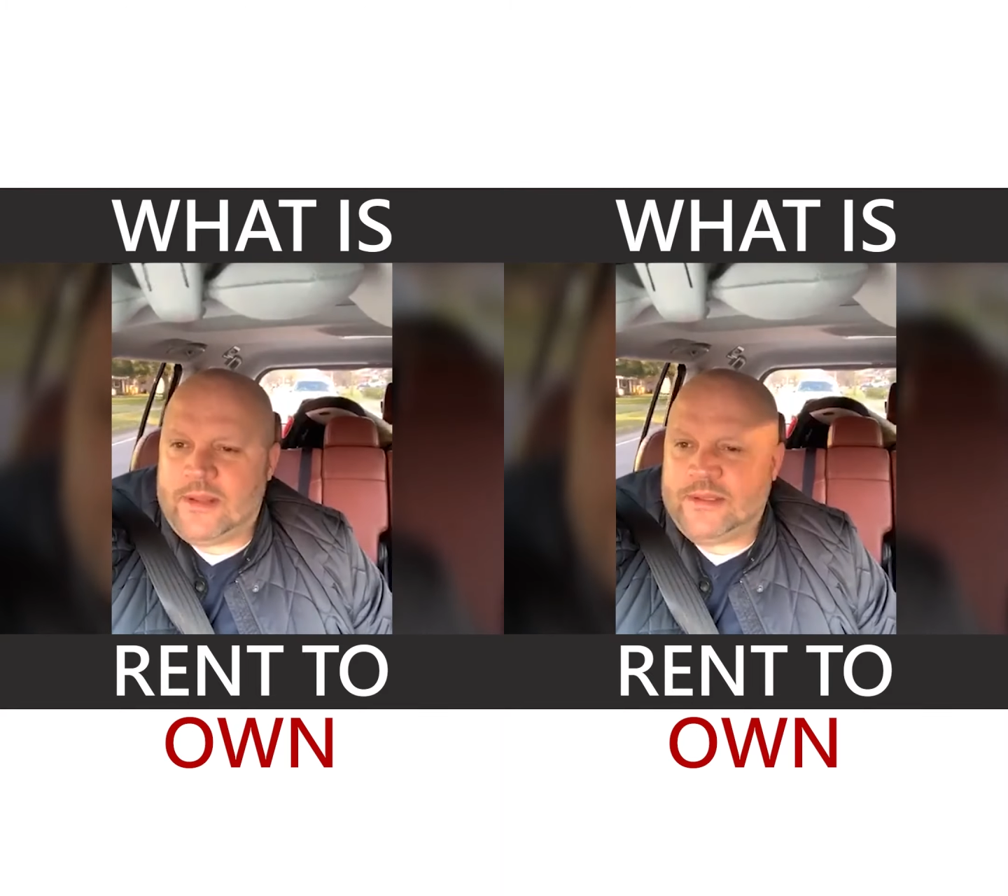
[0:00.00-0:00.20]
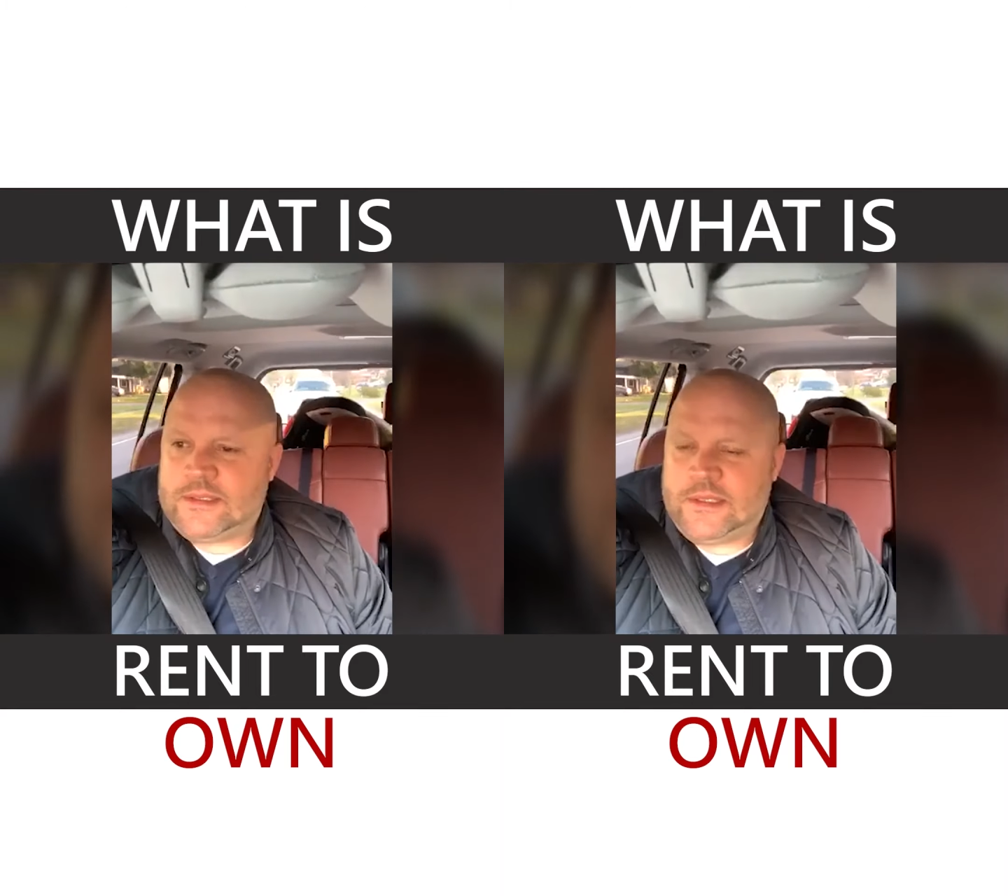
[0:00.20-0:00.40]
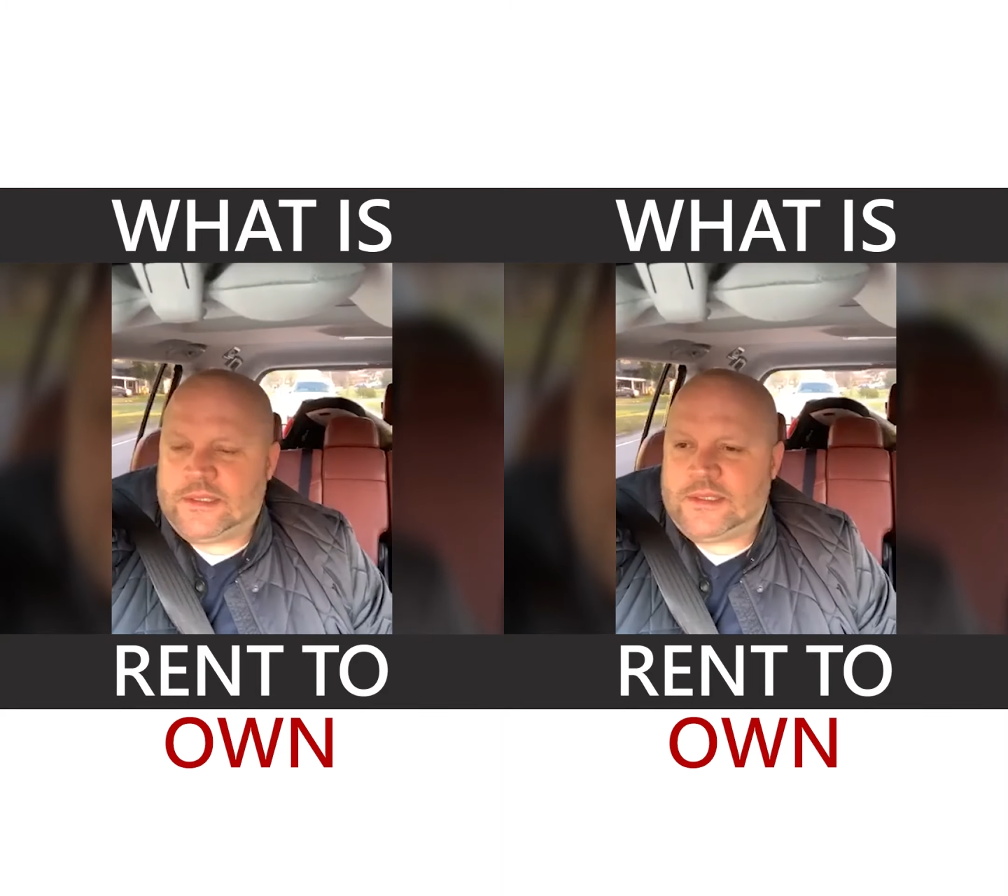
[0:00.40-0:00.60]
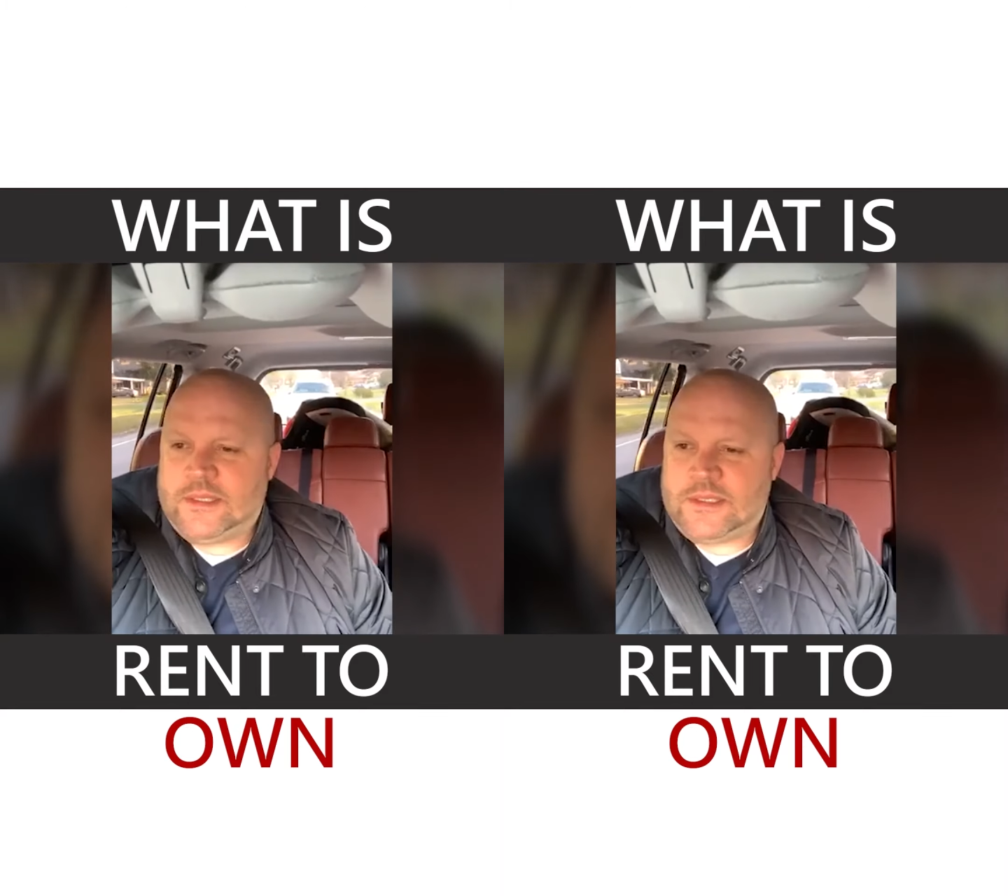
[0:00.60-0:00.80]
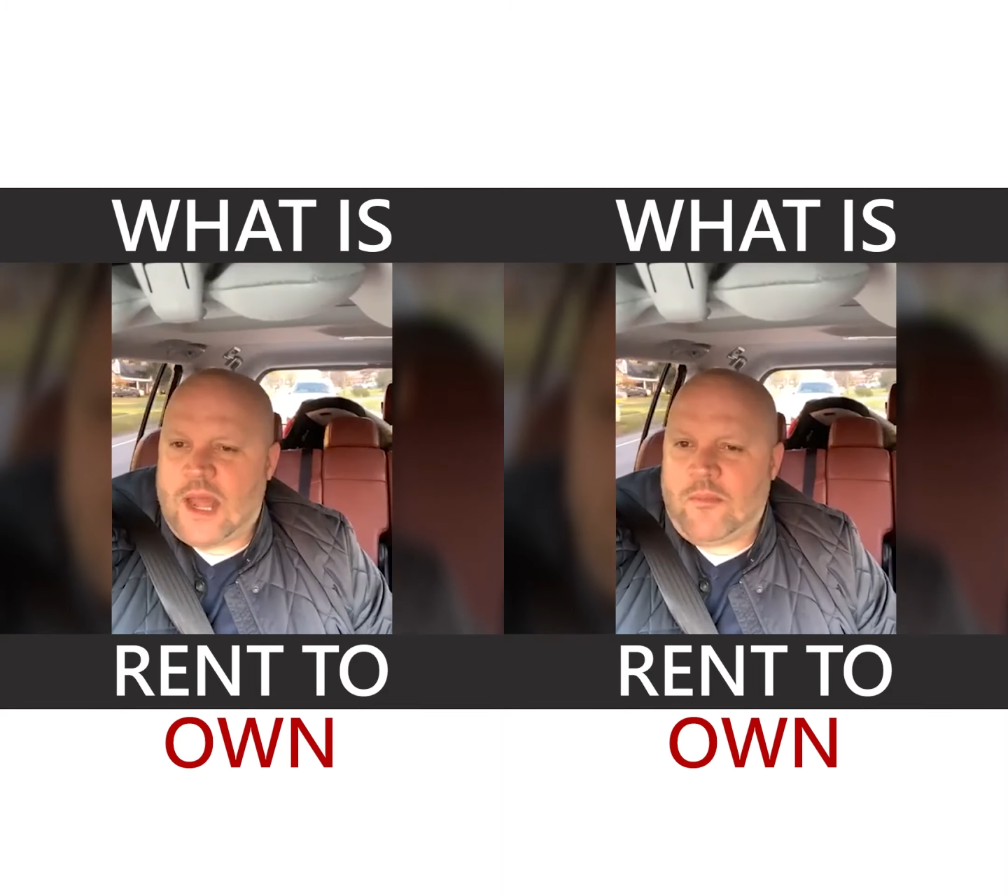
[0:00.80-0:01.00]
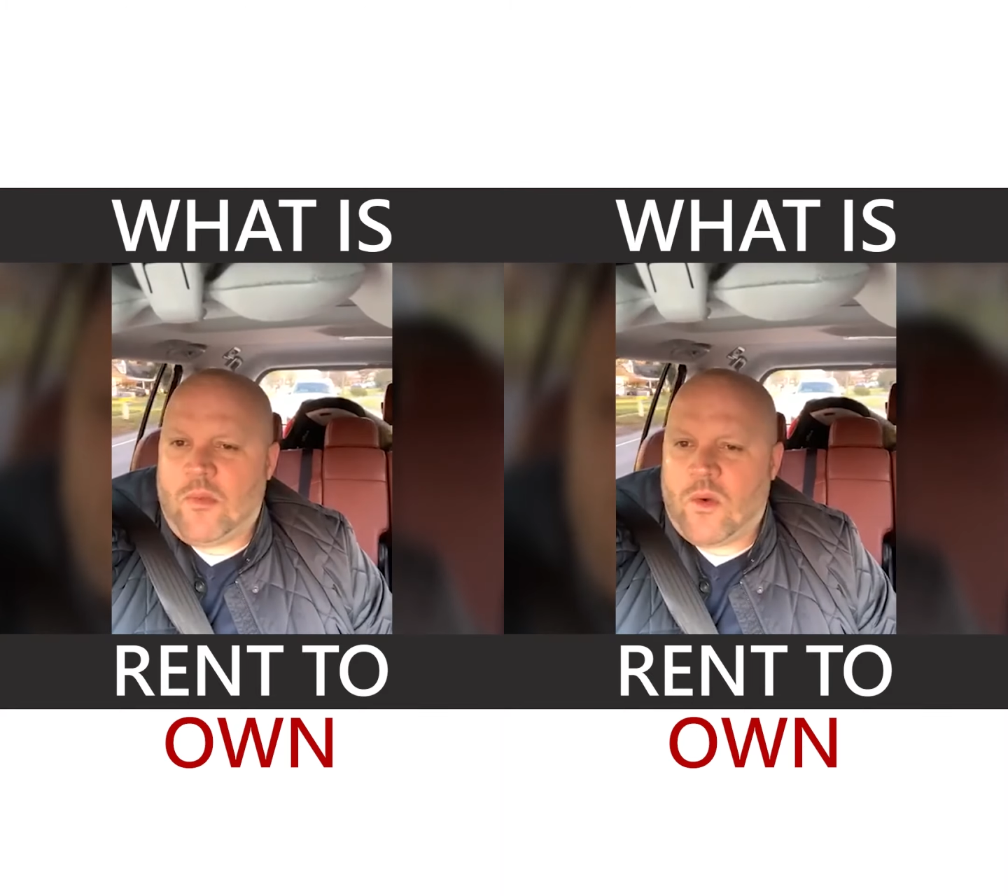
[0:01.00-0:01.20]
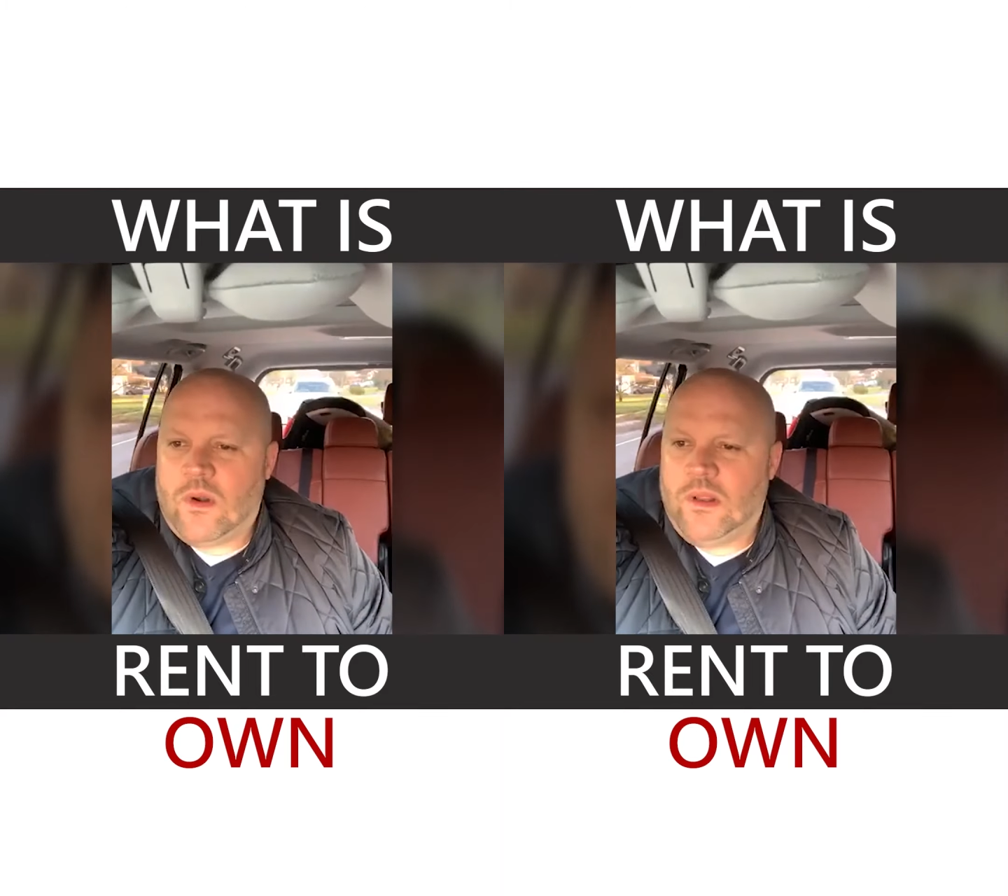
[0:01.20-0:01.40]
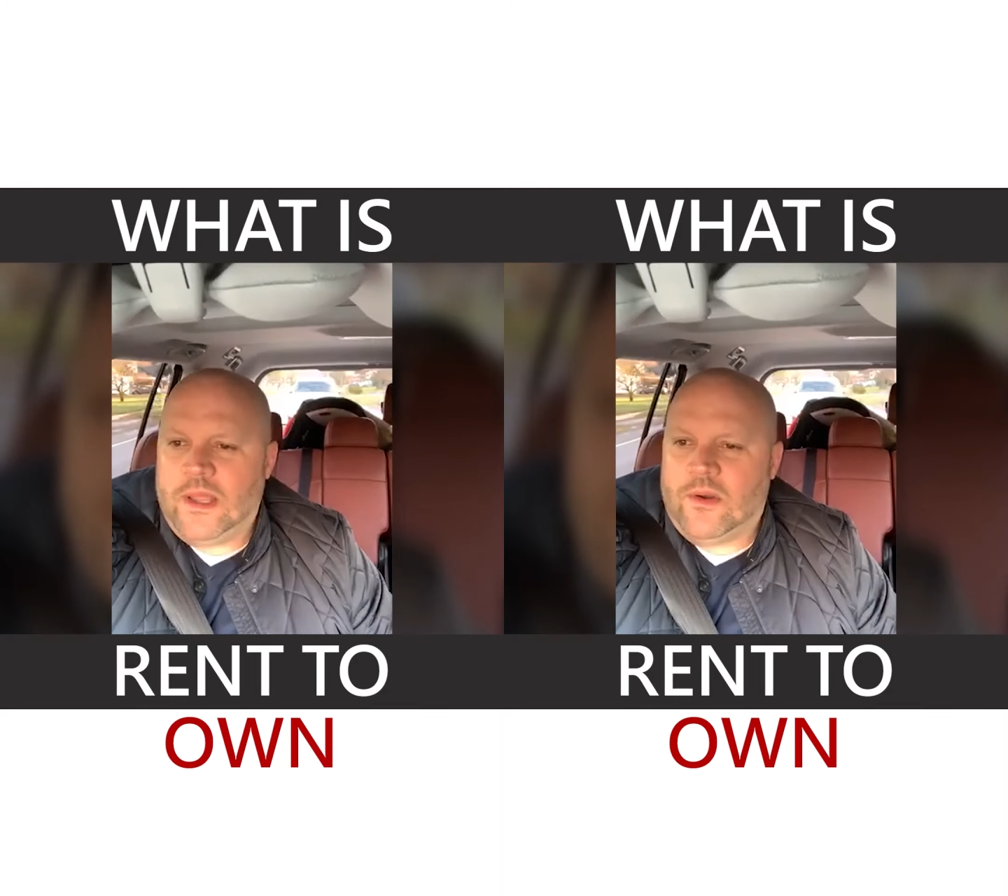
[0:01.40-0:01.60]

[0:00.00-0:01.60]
it's not morally